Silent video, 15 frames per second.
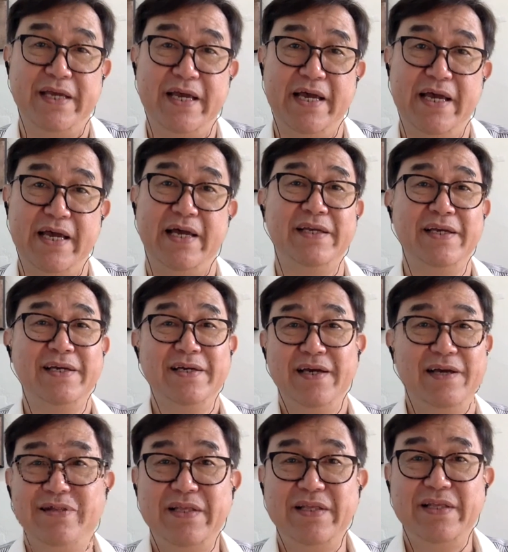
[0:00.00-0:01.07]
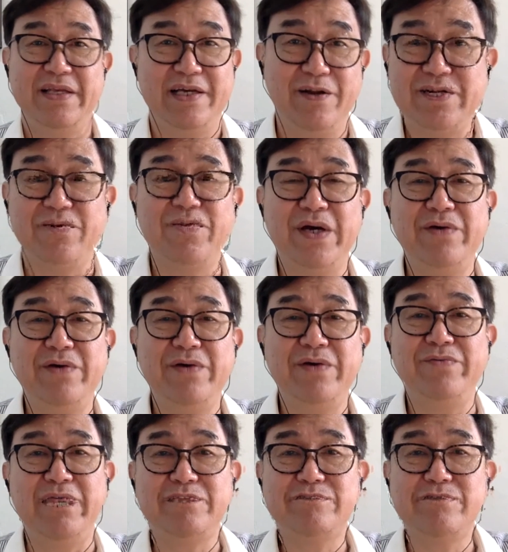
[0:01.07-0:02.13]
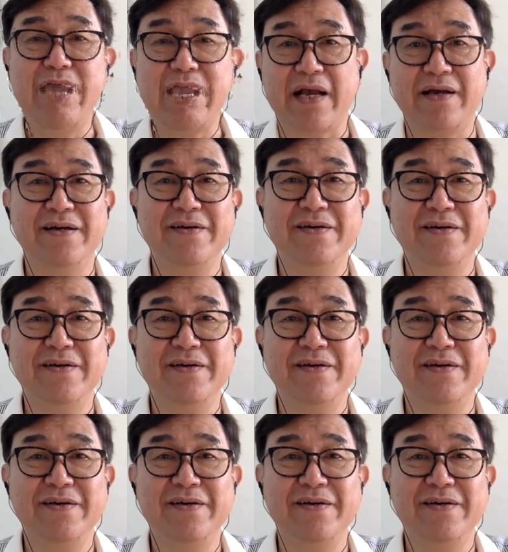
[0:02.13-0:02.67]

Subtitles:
And along the way, we attract